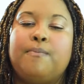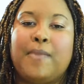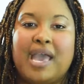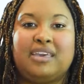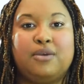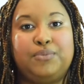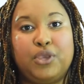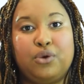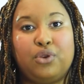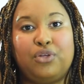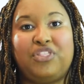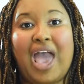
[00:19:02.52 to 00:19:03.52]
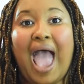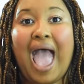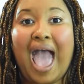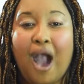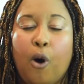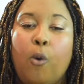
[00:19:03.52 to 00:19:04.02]
my computer that
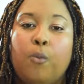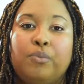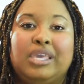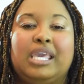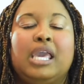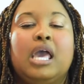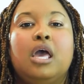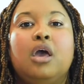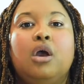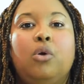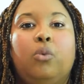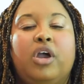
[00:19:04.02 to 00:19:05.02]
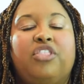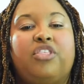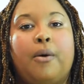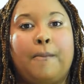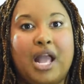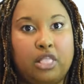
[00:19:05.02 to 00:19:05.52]
help me with
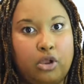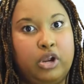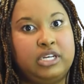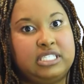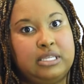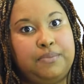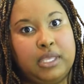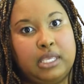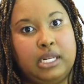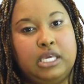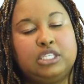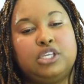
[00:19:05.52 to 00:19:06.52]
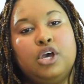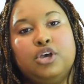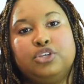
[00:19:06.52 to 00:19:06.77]
my learning disabilities.